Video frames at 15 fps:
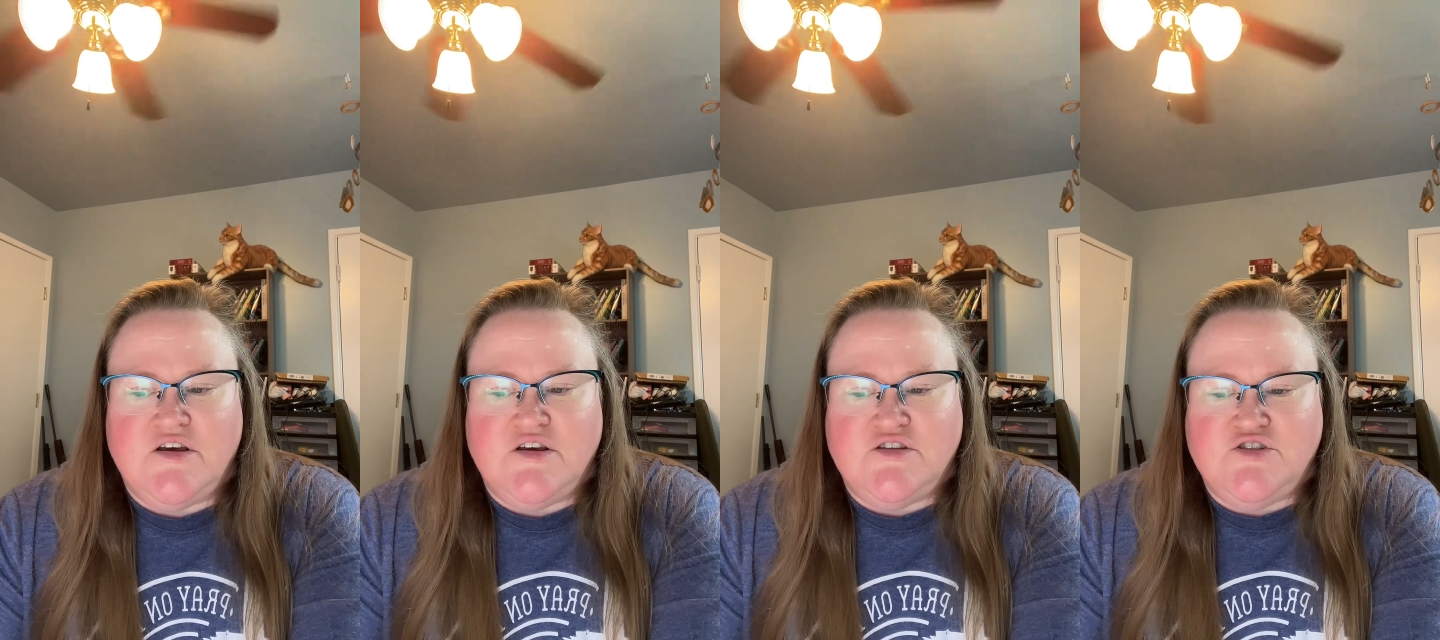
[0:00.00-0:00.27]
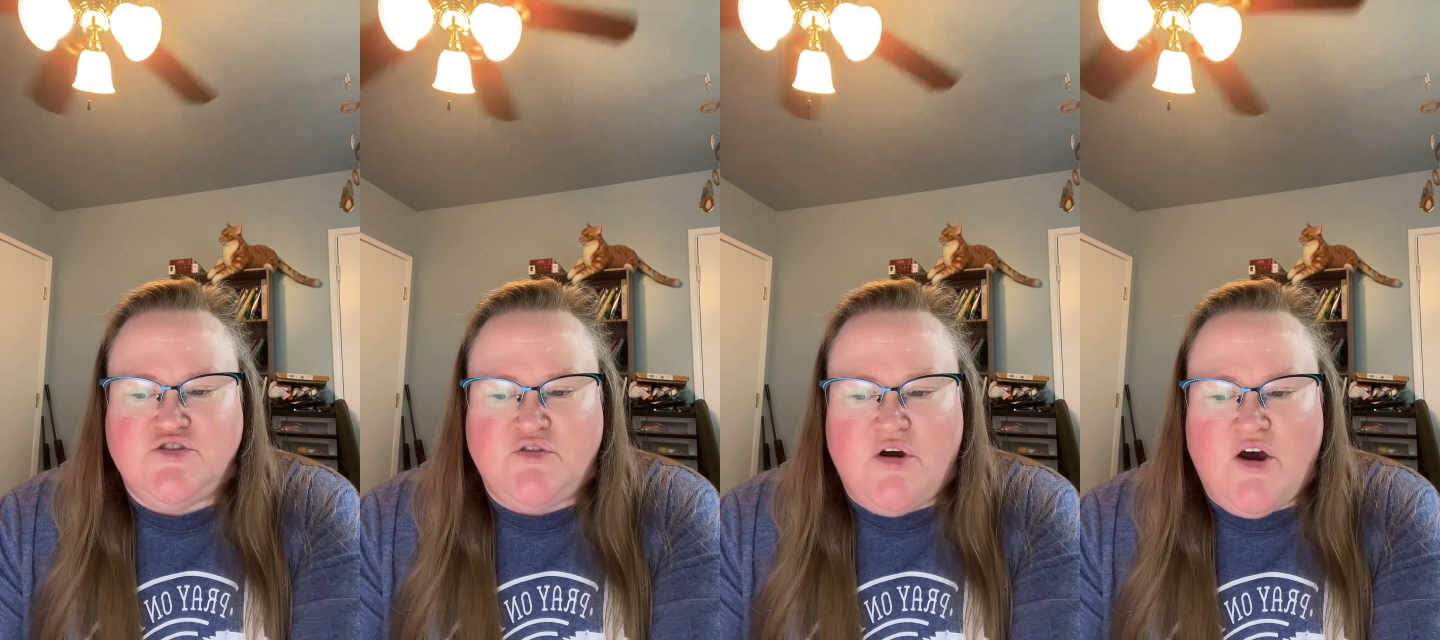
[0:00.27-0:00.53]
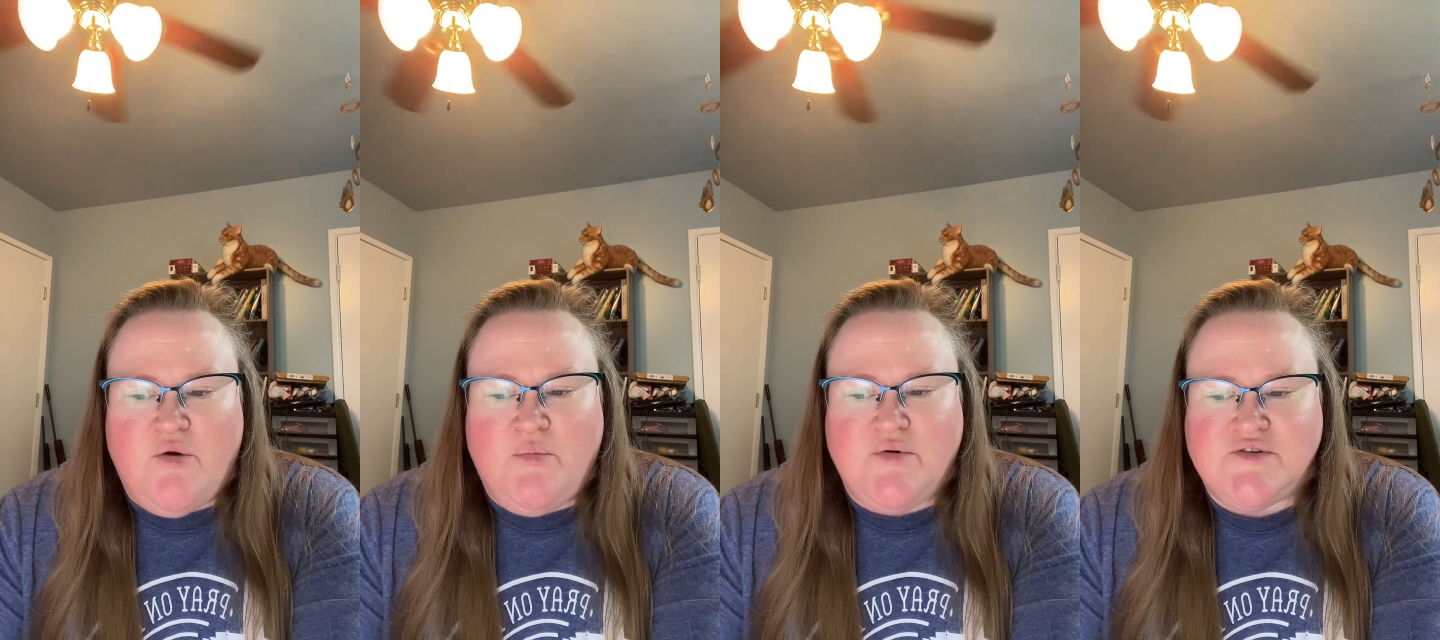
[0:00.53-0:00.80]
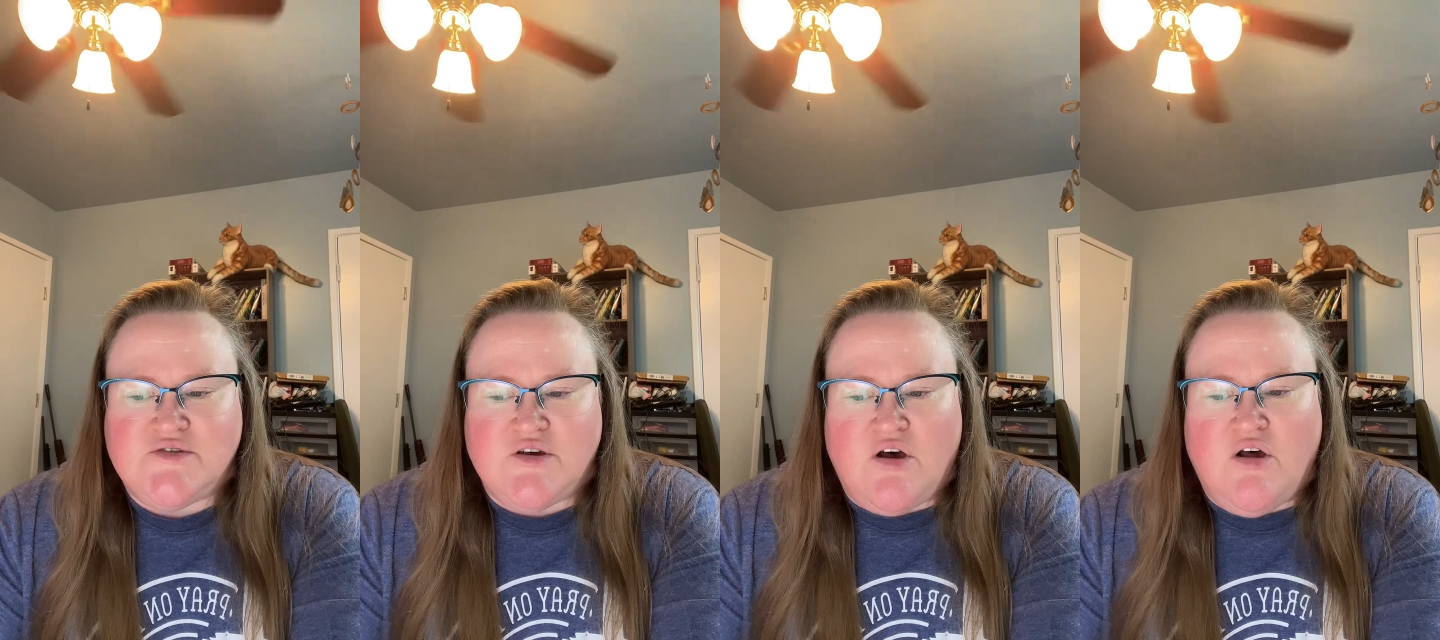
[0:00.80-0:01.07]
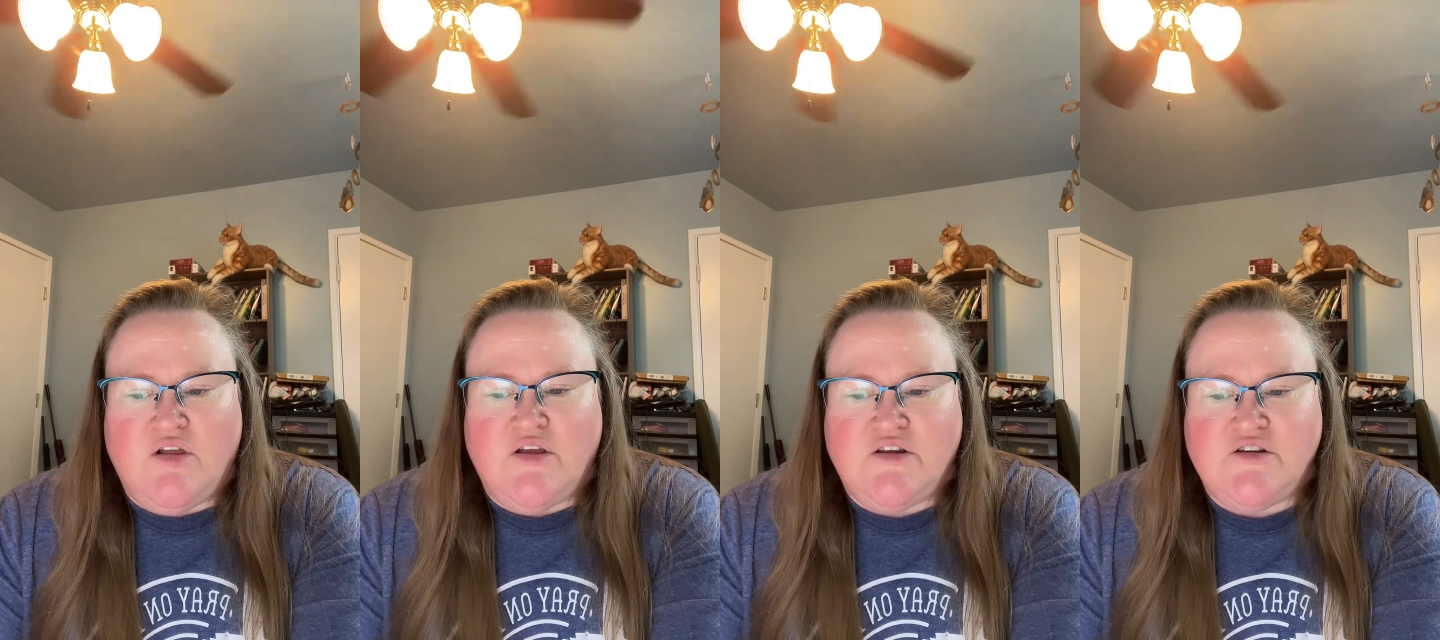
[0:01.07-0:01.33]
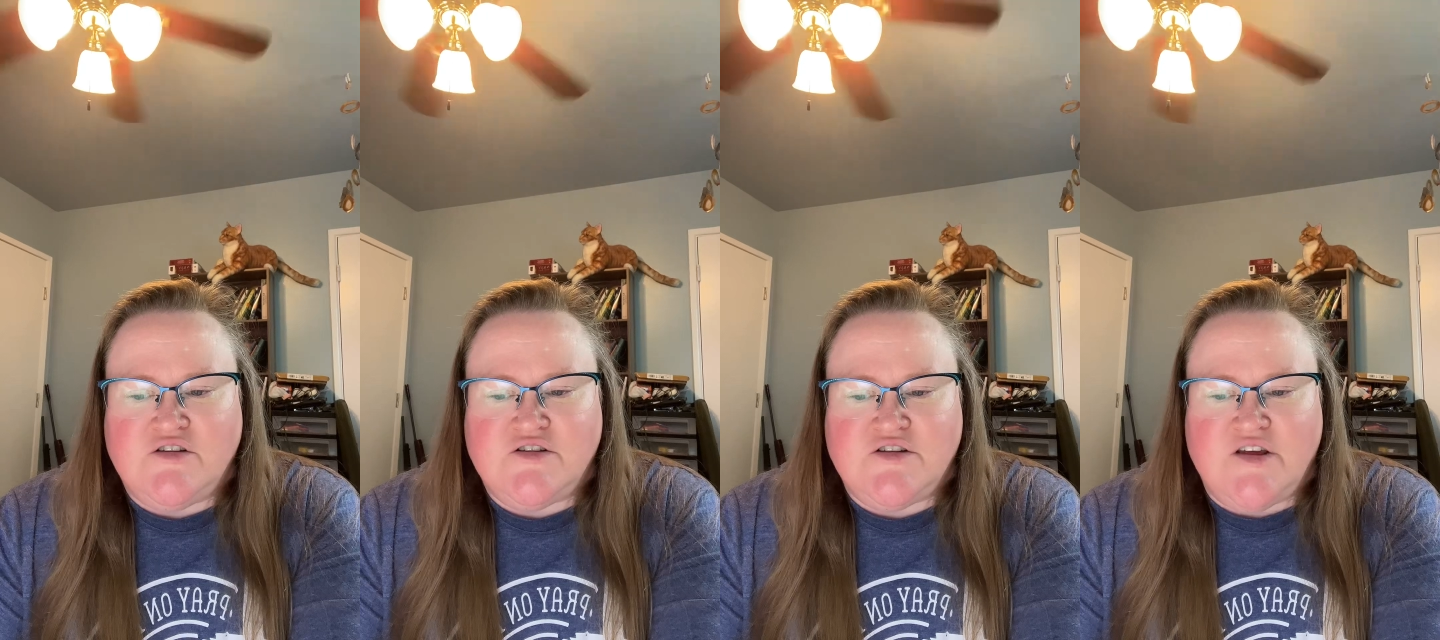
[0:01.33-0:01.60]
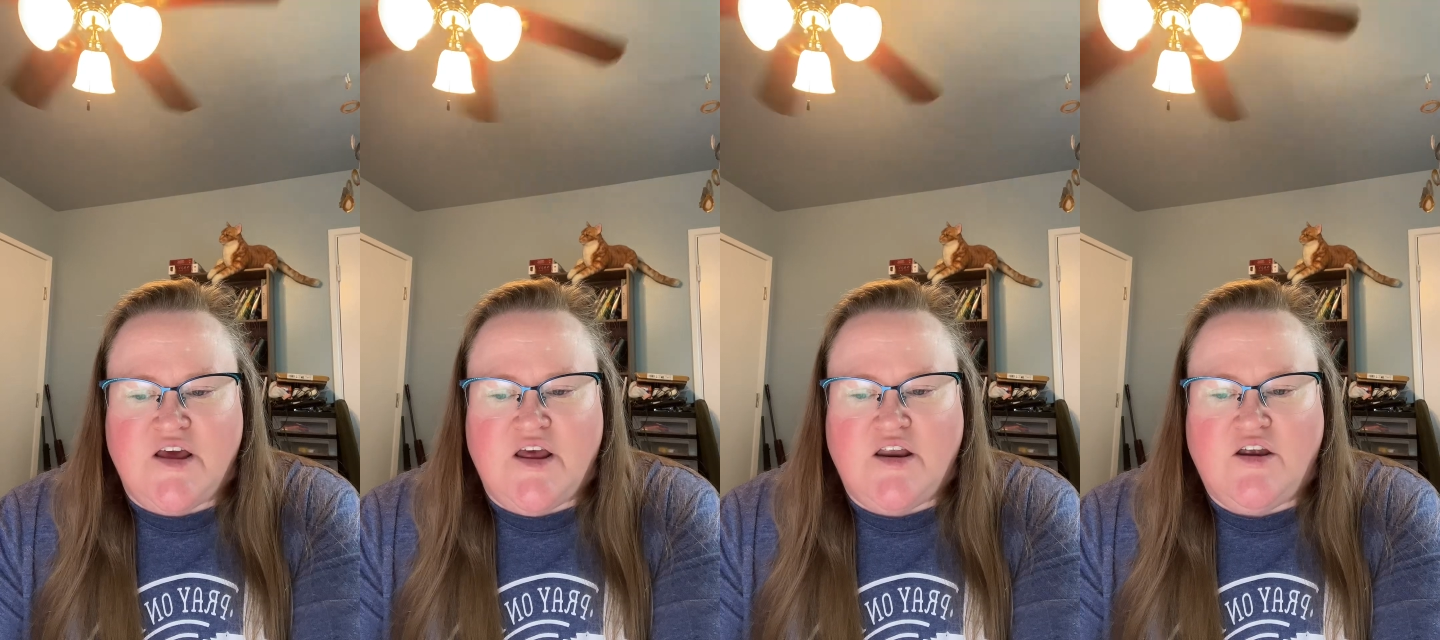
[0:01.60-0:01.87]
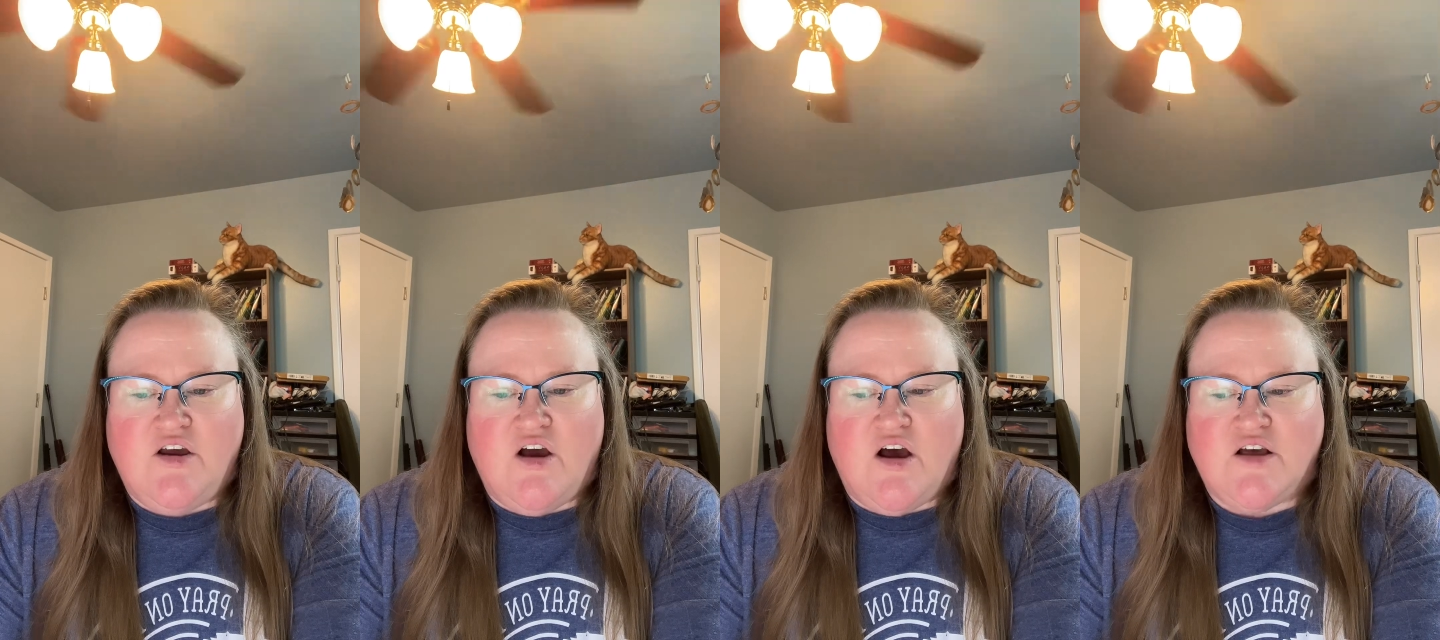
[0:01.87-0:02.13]
to help us all
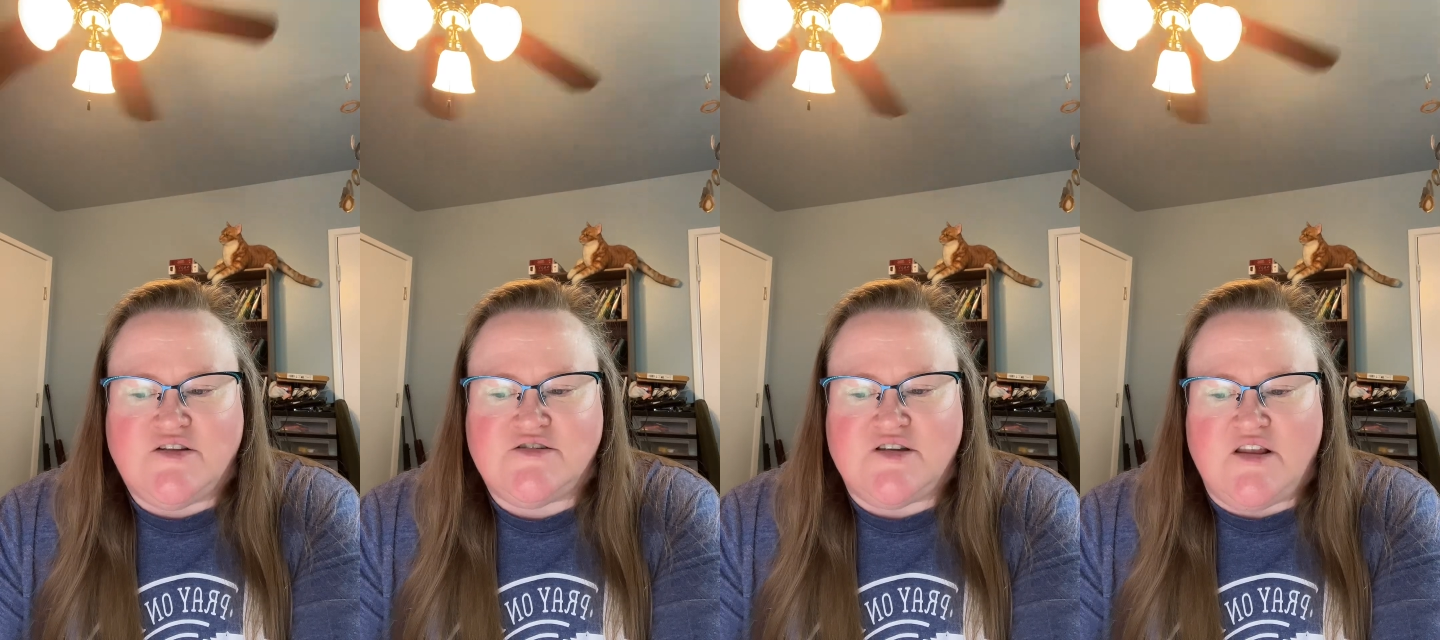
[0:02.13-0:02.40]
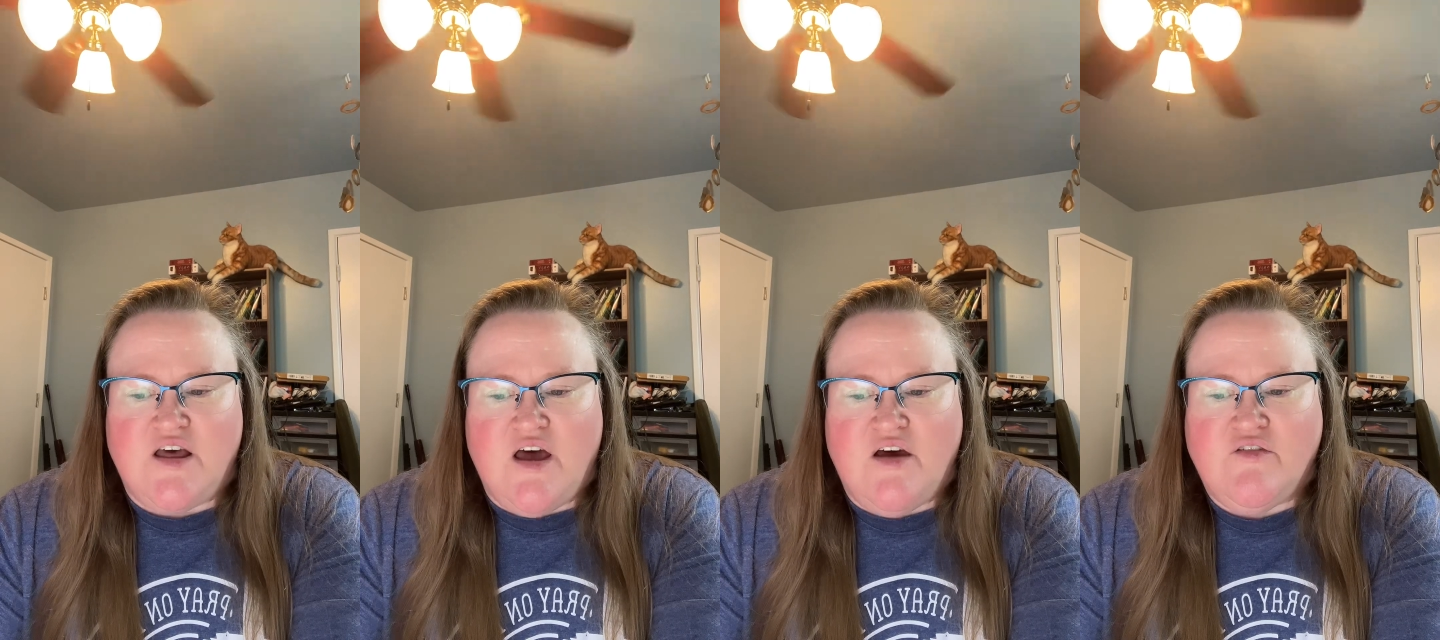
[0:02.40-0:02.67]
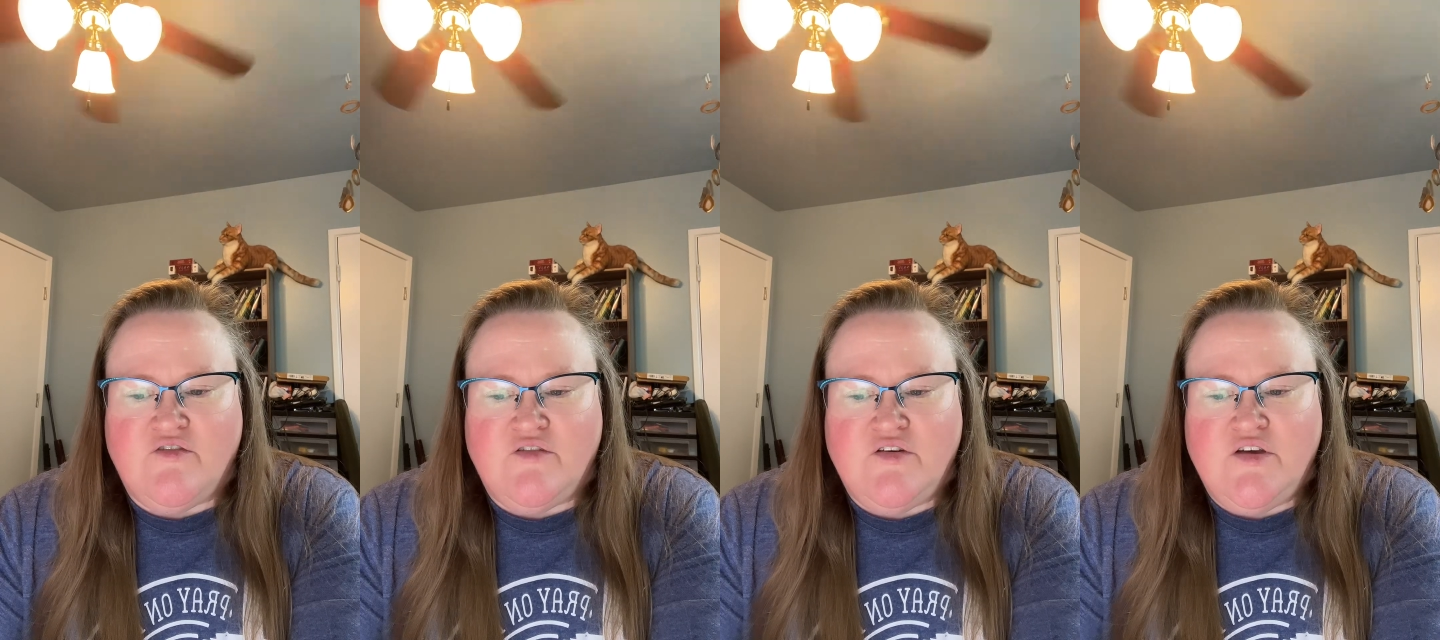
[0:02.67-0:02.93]
understand God's love.